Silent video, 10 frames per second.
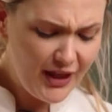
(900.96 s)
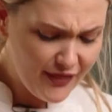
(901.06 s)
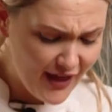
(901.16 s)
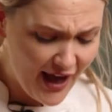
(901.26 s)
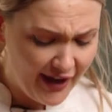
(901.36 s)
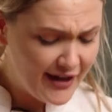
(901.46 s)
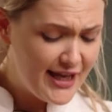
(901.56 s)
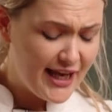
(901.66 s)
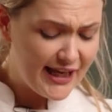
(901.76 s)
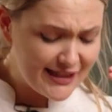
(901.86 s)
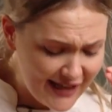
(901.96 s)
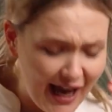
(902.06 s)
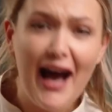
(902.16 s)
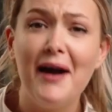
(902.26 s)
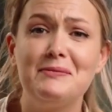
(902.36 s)
that is
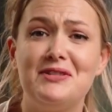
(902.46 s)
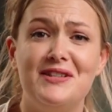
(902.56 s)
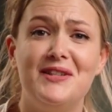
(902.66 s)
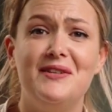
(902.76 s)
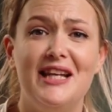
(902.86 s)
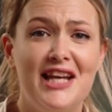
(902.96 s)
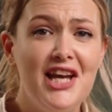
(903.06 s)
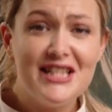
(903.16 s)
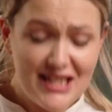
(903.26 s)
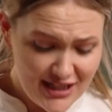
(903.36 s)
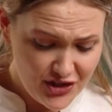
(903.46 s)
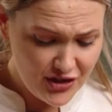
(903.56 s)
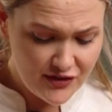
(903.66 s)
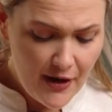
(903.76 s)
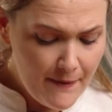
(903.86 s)
absolutely delicious.